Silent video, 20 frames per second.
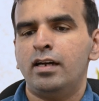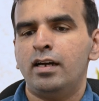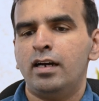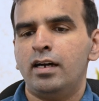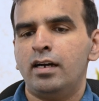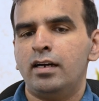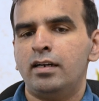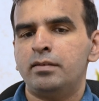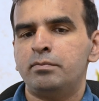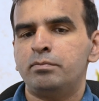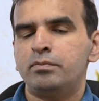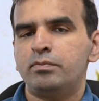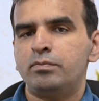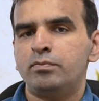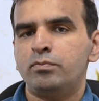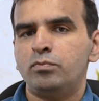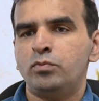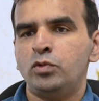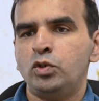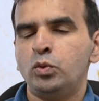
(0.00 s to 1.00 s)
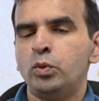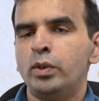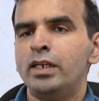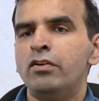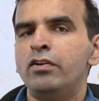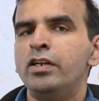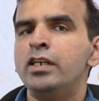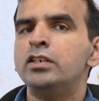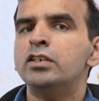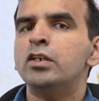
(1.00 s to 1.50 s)
Uh, you
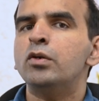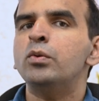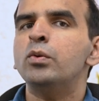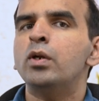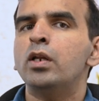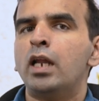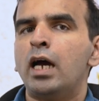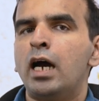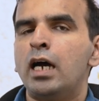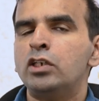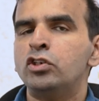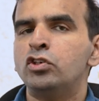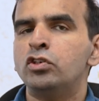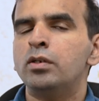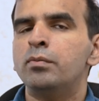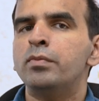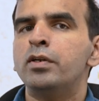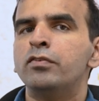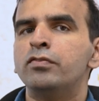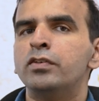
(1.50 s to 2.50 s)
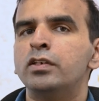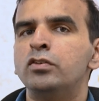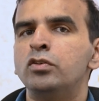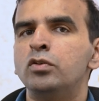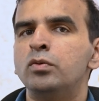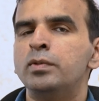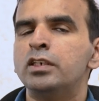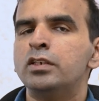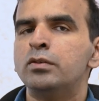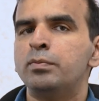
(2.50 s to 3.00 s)
can reach out to a large number of
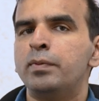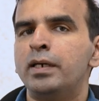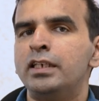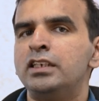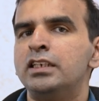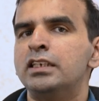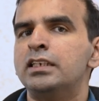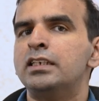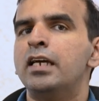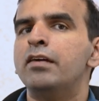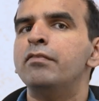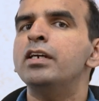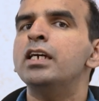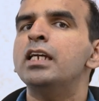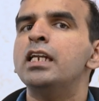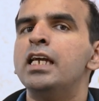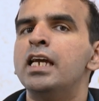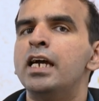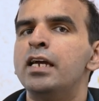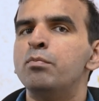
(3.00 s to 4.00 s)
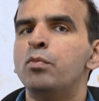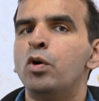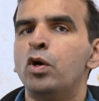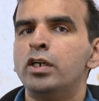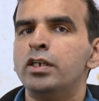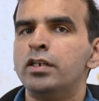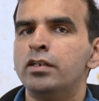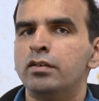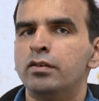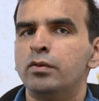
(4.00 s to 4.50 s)
consumers by just having an A I
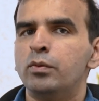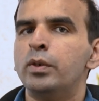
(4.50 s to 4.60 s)
bot